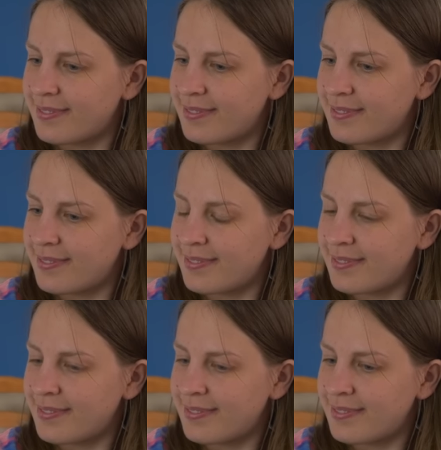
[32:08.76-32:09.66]

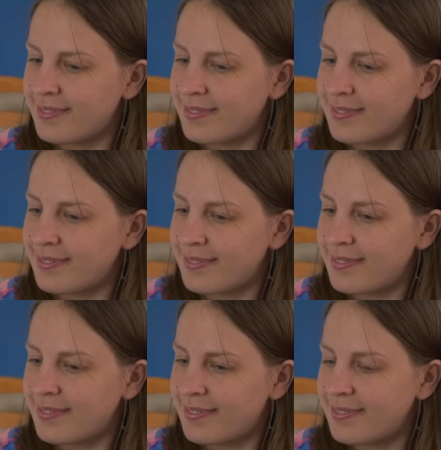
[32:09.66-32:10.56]

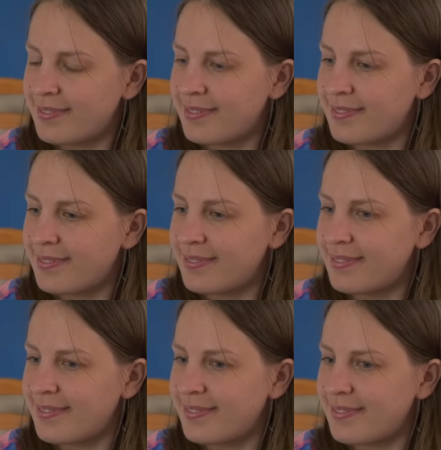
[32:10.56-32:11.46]

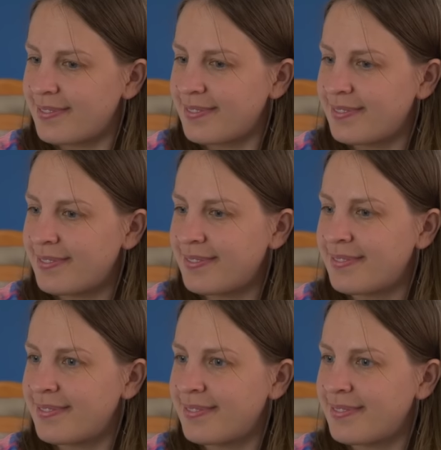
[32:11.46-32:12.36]

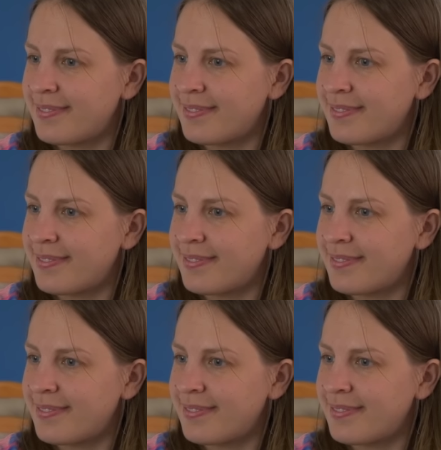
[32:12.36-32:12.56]
This person isn't speaking.